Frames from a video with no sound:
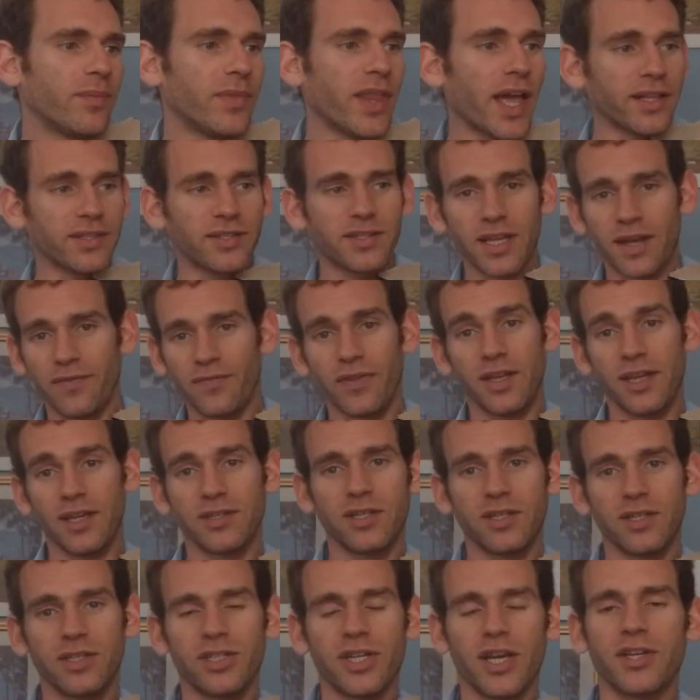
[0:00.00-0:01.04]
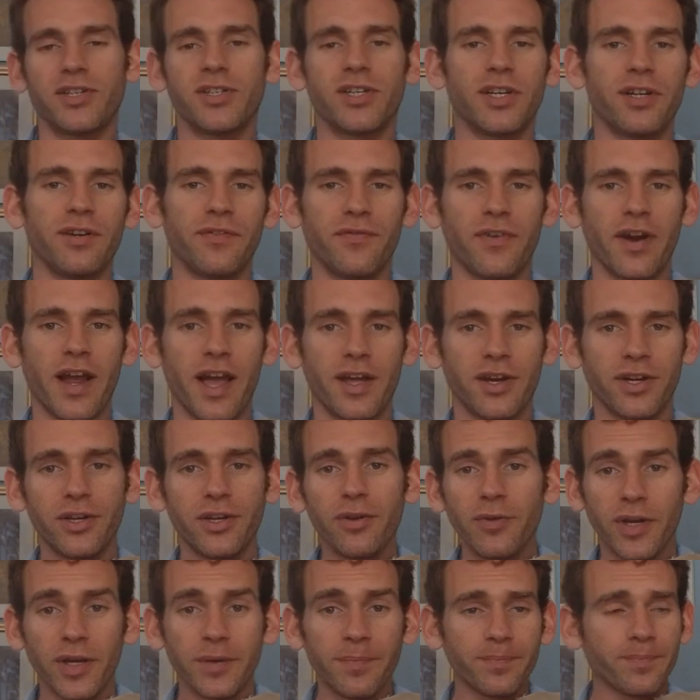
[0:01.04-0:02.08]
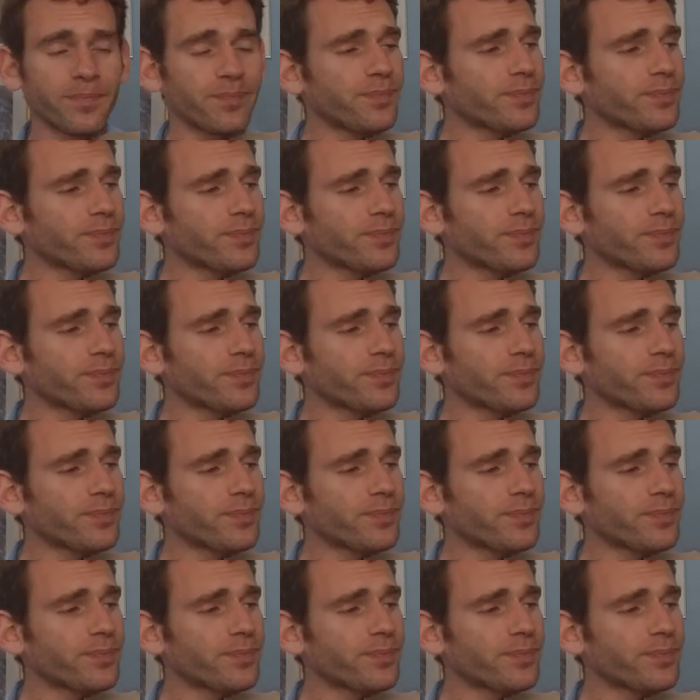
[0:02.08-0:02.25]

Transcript: that's definitely a suggestion for how to it.